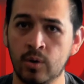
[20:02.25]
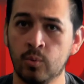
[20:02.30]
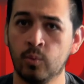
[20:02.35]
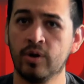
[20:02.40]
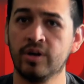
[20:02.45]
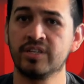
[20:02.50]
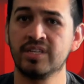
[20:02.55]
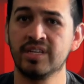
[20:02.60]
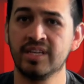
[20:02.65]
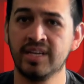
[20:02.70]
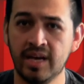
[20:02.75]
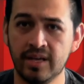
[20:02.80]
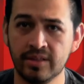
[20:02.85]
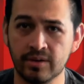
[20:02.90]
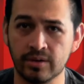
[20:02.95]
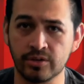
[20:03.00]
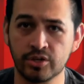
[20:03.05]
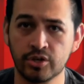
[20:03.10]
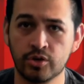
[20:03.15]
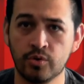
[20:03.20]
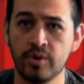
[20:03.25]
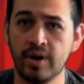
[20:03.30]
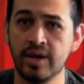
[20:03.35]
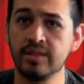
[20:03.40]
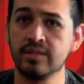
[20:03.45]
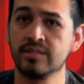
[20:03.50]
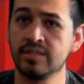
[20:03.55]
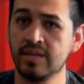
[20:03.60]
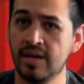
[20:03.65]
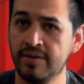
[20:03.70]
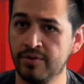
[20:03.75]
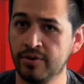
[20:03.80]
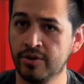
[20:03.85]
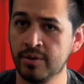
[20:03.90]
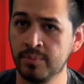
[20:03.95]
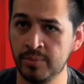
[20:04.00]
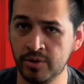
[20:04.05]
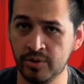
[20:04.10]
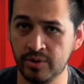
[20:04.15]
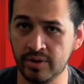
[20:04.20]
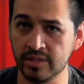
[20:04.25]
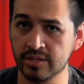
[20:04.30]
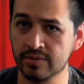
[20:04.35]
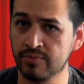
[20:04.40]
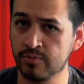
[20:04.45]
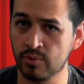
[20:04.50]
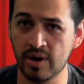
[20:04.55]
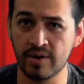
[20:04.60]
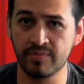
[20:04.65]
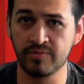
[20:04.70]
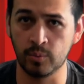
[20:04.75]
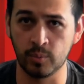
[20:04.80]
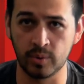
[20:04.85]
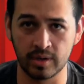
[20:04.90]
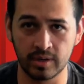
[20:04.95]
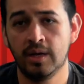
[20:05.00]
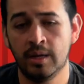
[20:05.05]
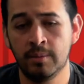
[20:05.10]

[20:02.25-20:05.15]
work together to create safer communities for everyone.